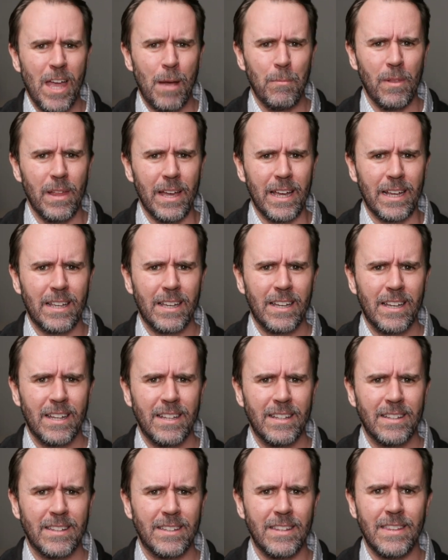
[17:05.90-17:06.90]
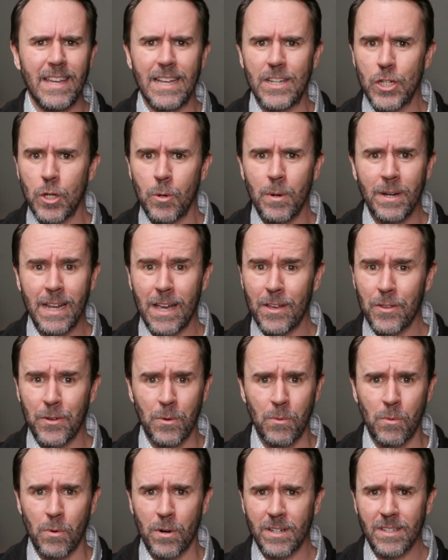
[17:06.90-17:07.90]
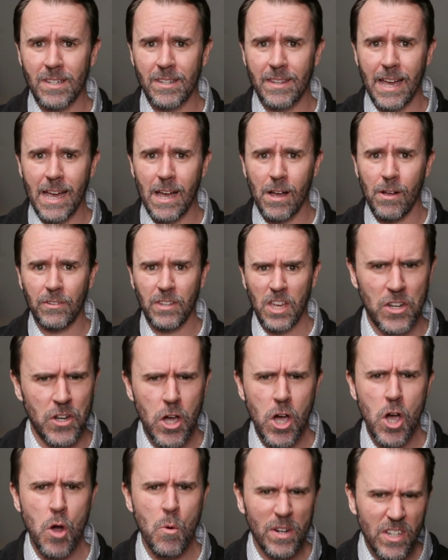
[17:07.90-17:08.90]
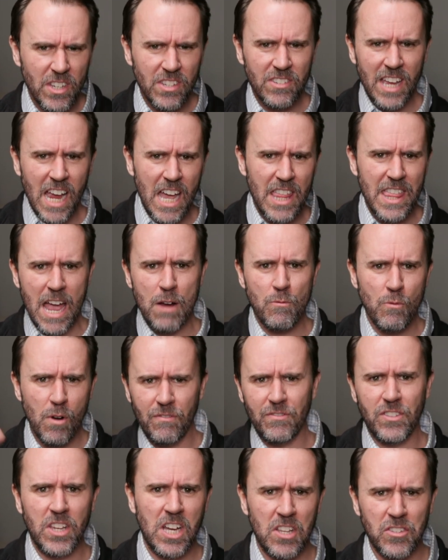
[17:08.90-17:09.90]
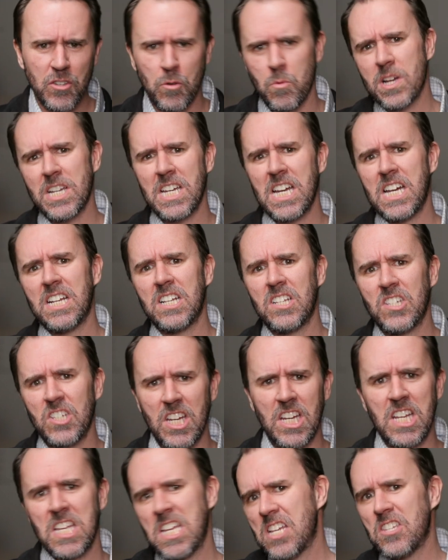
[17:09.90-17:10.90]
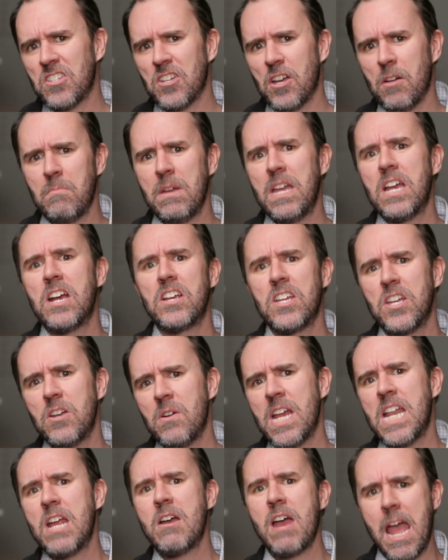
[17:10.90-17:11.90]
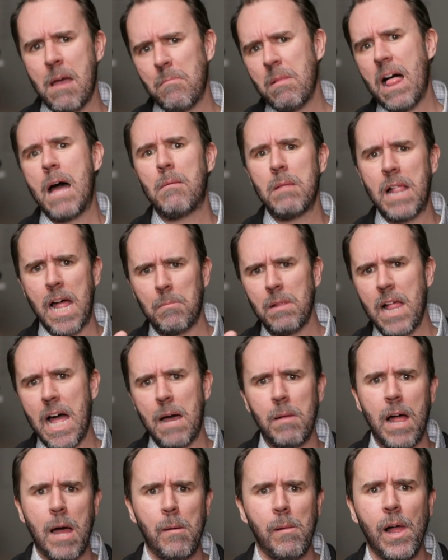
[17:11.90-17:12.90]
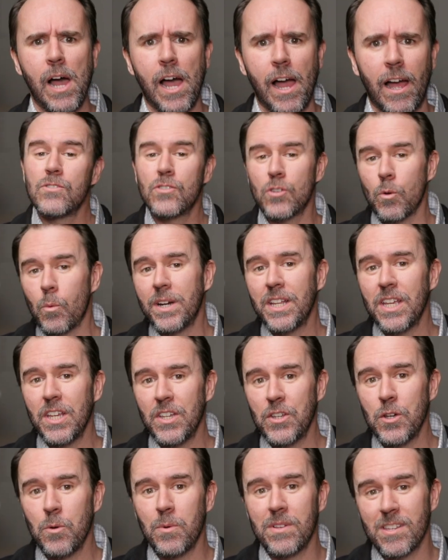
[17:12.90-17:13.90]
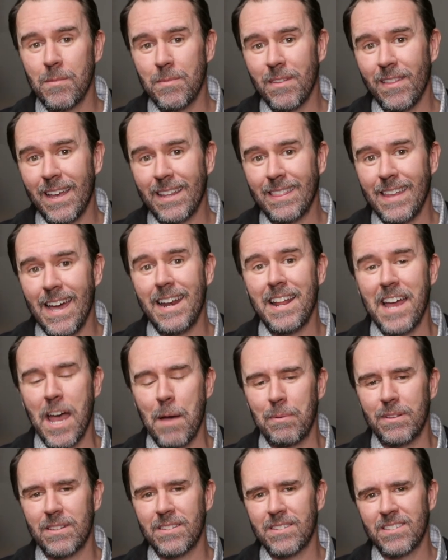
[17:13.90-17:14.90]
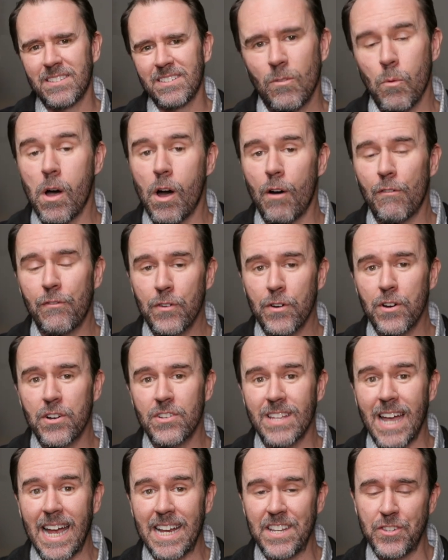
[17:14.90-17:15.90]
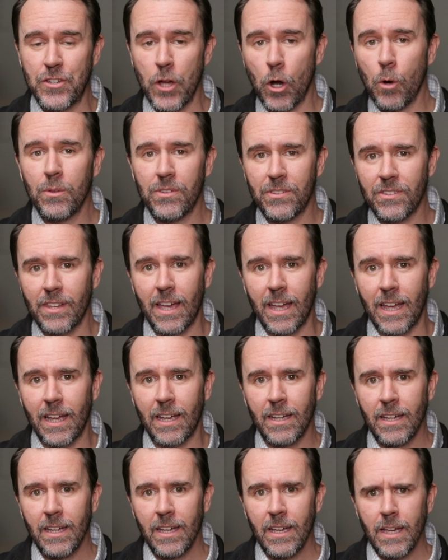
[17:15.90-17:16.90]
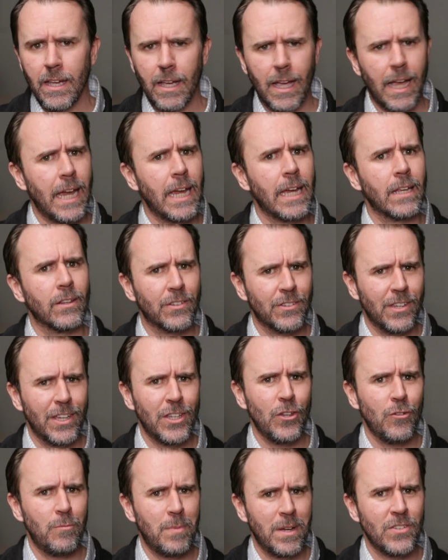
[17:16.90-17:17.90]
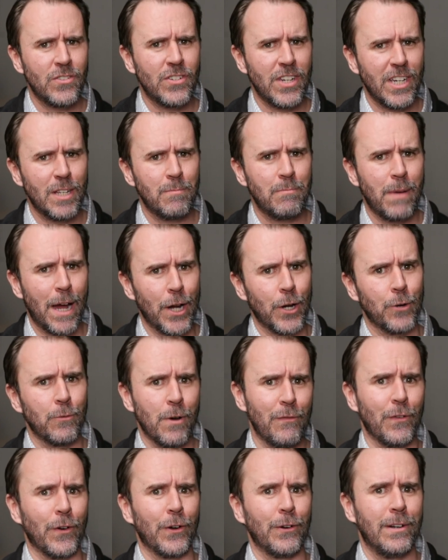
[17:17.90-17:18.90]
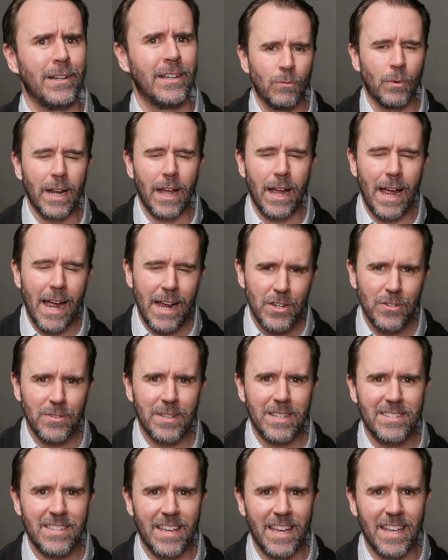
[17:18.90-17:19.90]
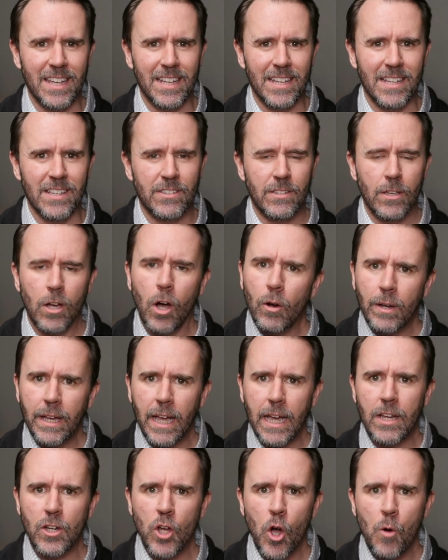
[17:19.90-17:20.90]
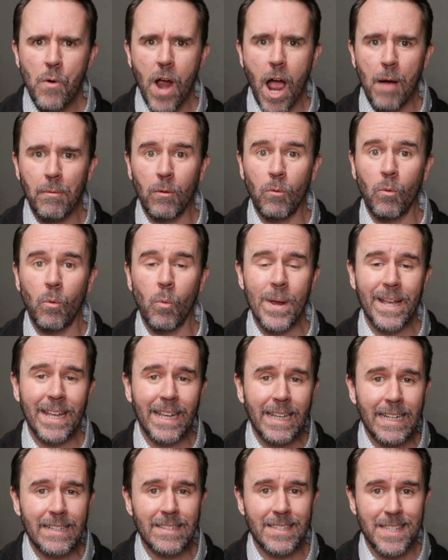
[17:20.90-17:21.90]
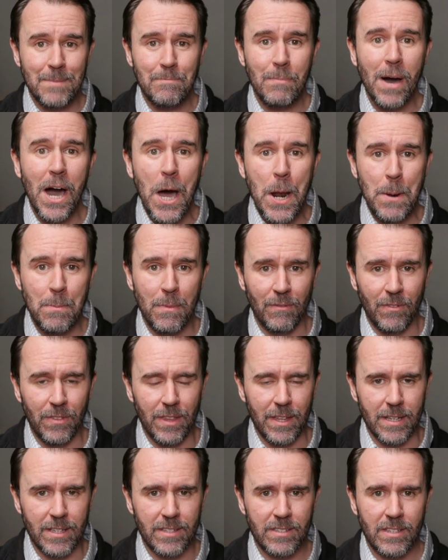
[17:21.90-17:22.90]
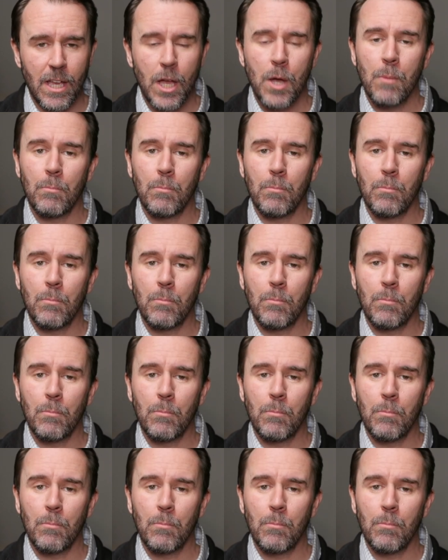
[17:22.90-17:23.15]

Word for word: I'm like, did they do any other work to the house? No, we just had that roof done. So what kind of cheating SOB are you anyway? Blah, blah, blah, blah, blah. So what do you do when something like that happens? Well, first, I don't say, hey, it looks like you've been cheated by your roofer. What I actually say is, okay, no problem. We can get to the bottom of this.